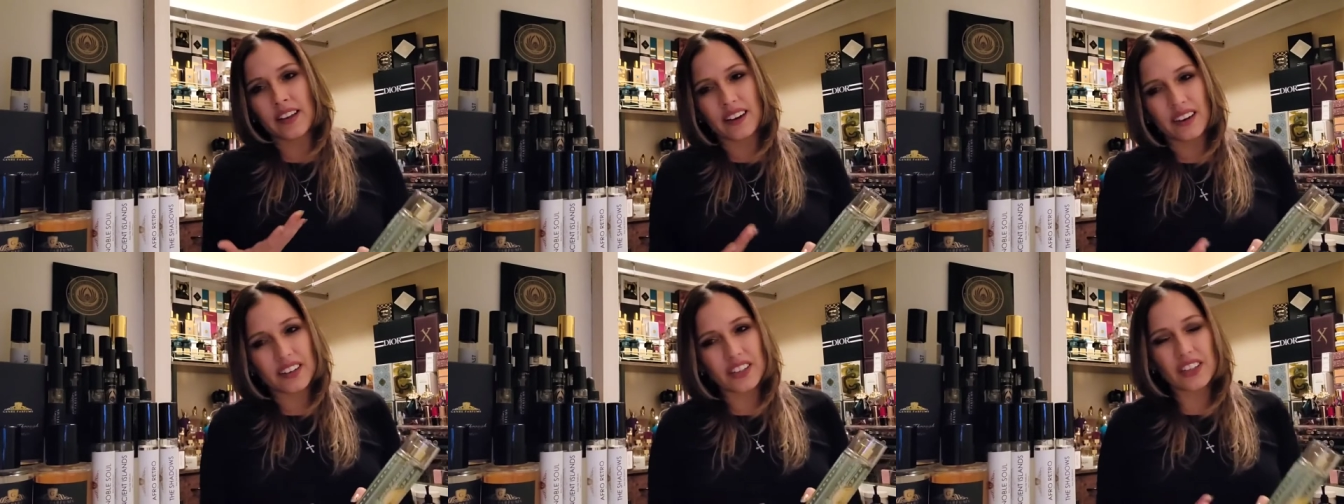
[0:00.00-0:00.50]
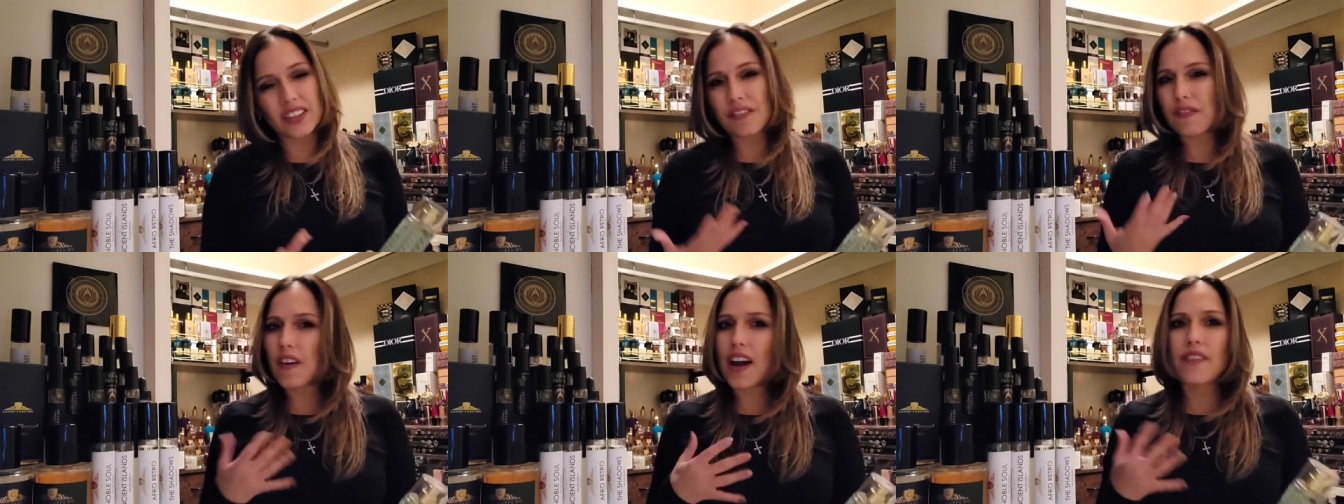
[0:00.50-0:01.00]
a good
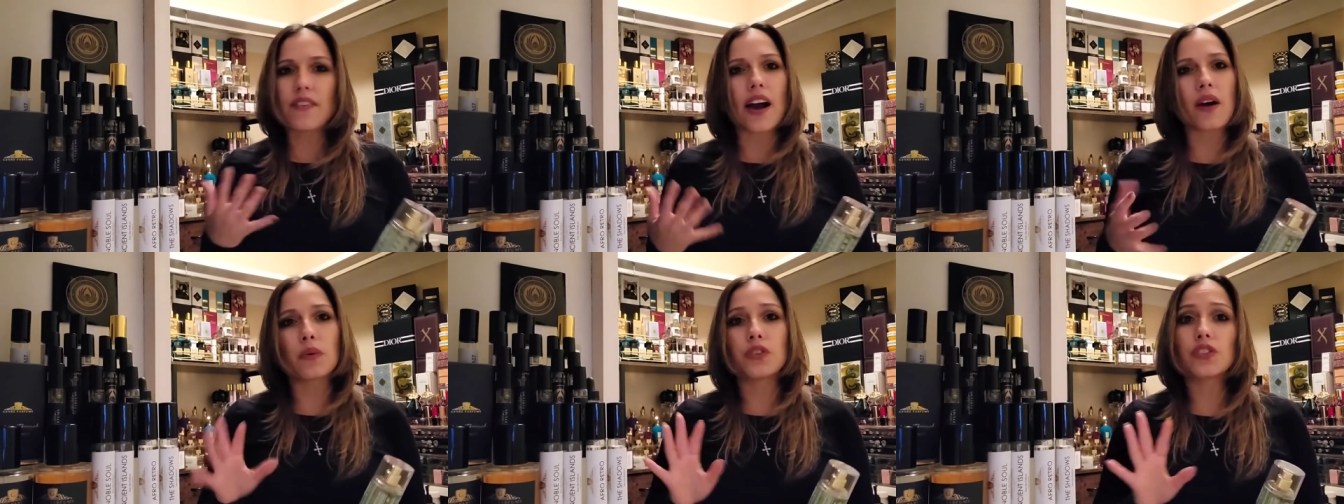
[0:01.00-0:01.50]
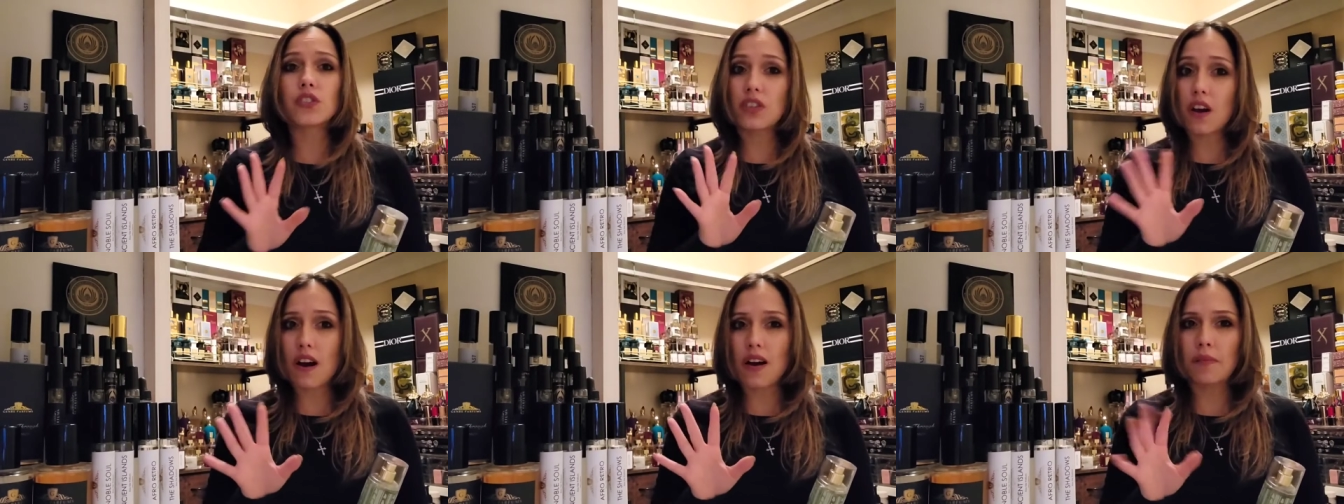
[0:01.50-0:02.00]
five hours
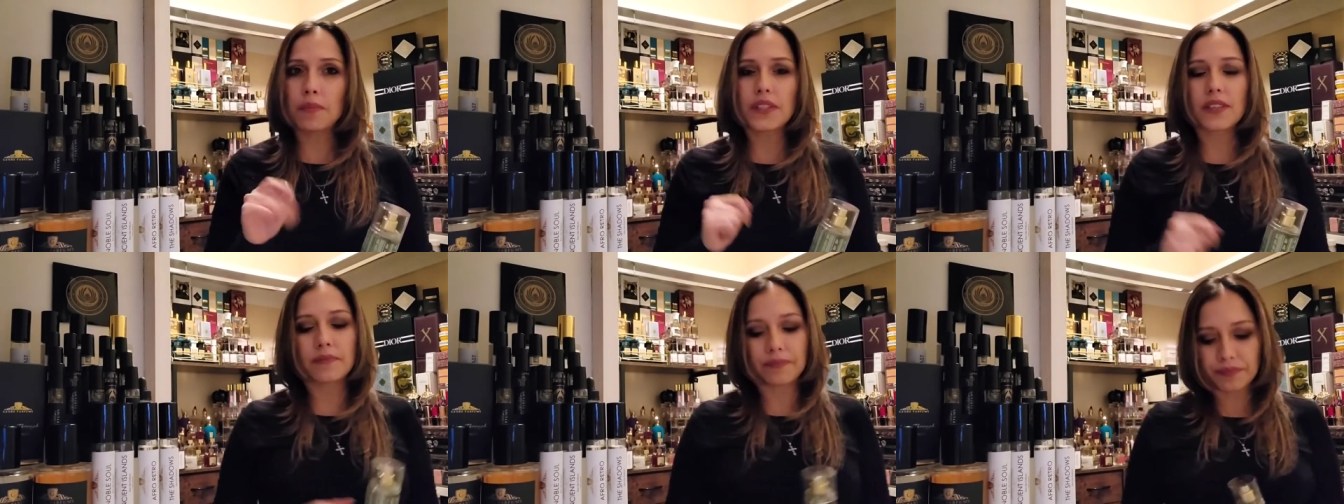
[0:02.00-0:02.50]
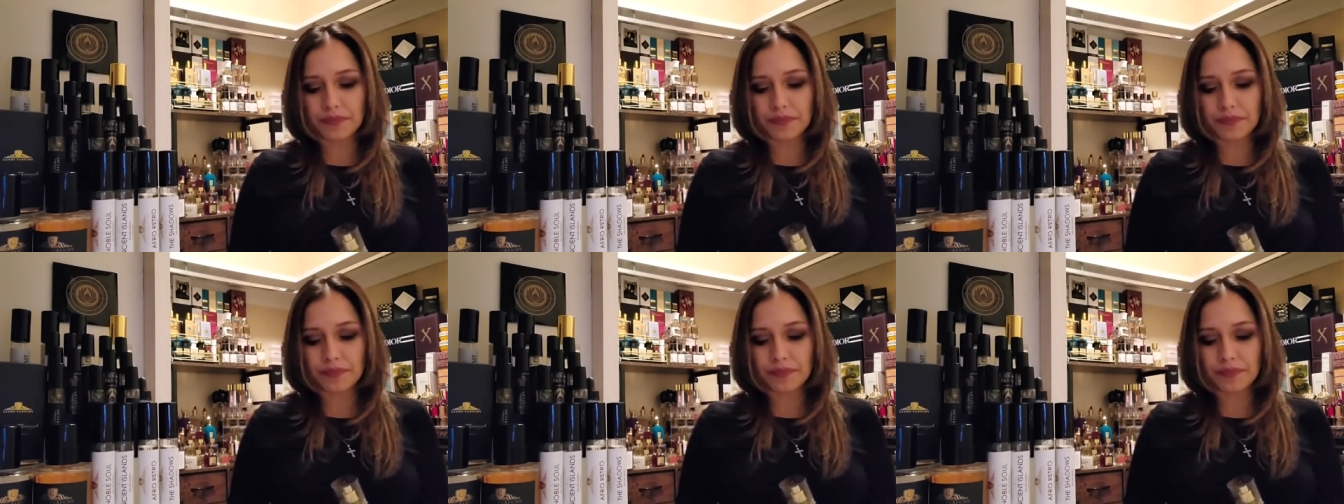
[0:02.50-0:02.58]
tops.